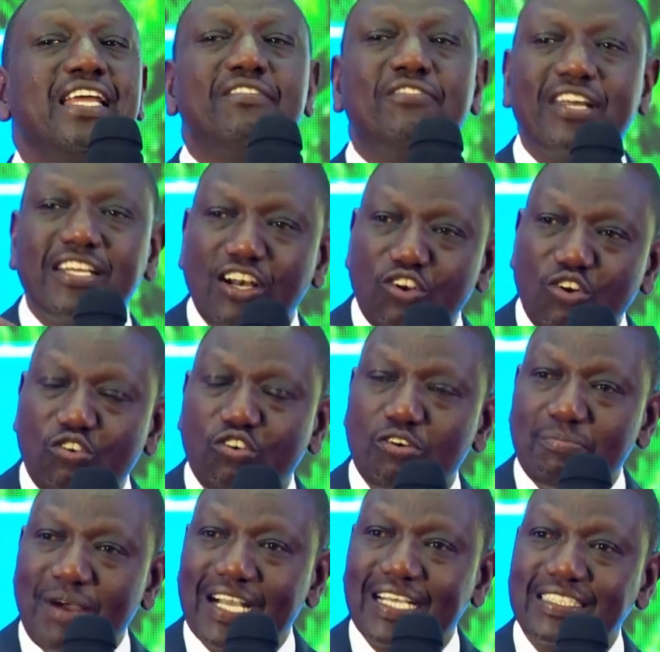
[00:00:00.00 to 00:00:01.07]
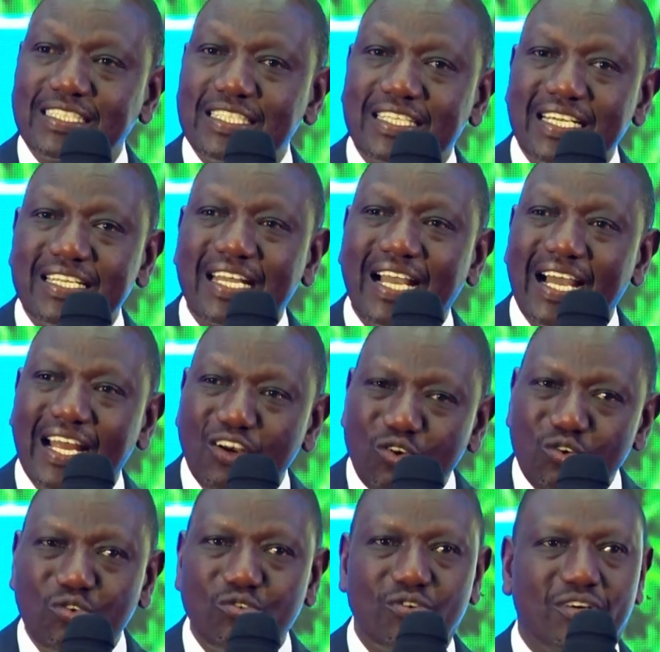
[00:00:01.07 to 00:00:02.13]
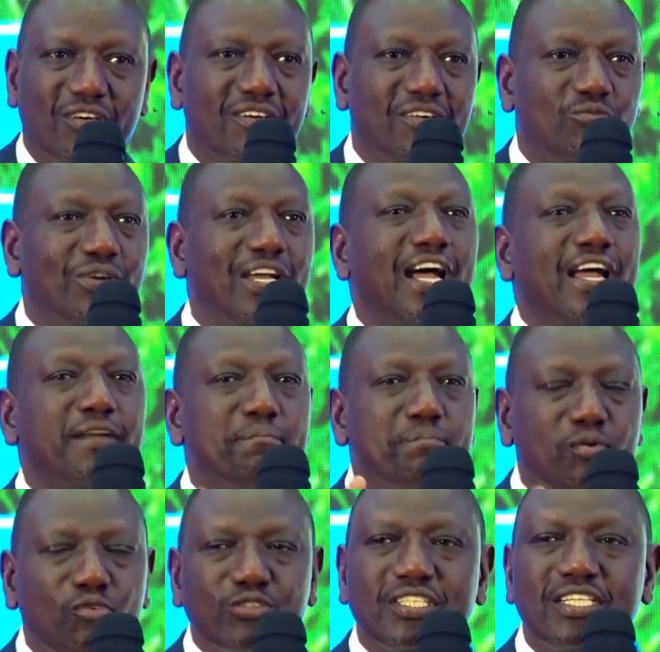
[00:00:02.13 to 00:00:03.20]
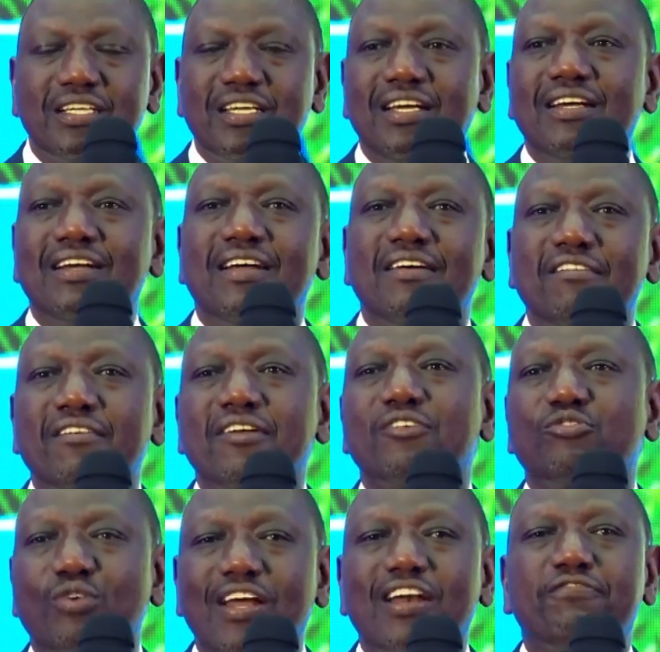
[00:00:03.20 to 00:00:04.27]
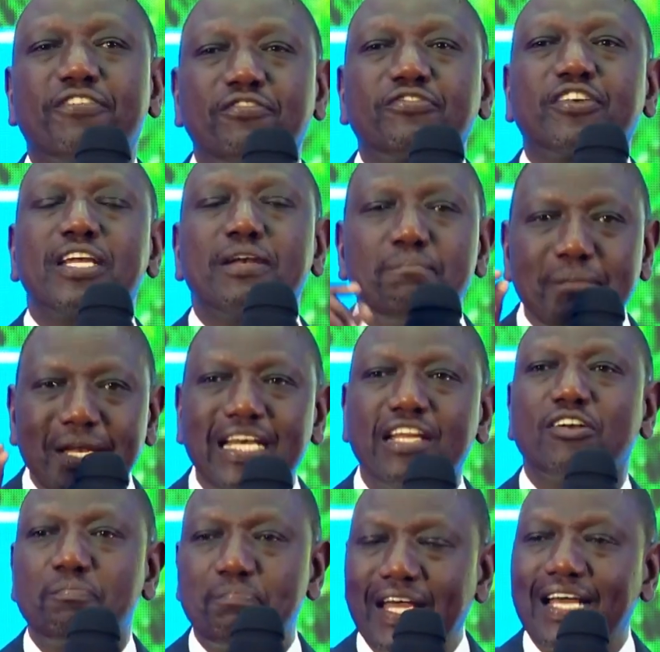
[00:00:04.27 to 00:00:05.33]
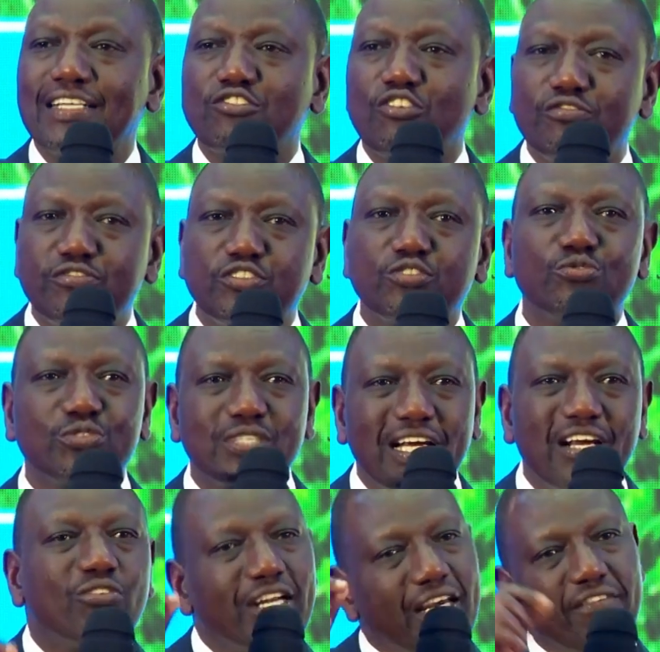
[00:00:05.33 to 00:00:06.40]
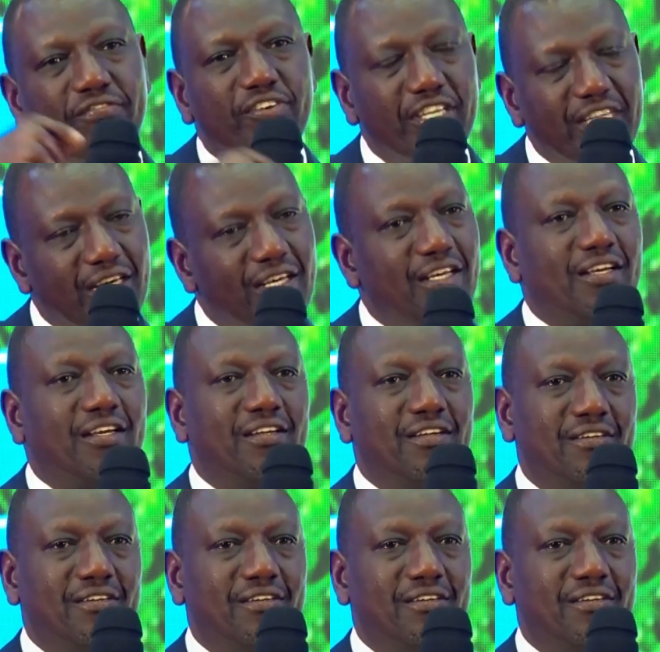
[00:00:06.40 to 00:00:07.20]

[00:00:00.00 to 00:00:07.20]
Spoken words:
Even the local market in Kenya alone, we are importing 12, 15 million pairs of shoes alone every year.